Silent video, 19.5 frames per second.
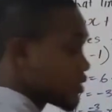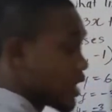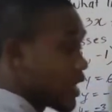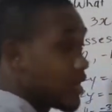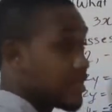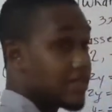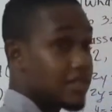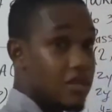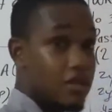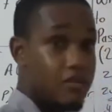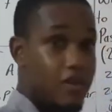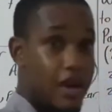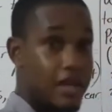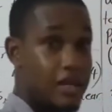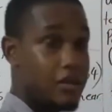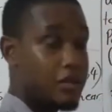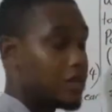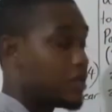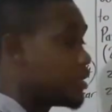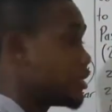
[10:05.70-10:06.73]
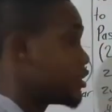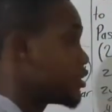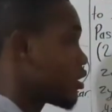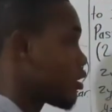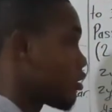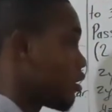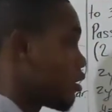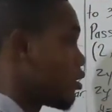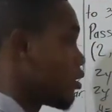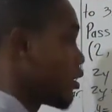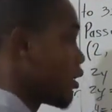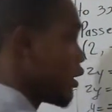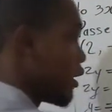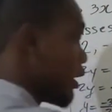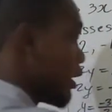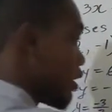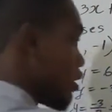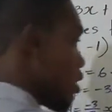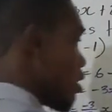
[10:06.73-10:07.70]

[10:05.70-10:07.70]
signs dividing each other, it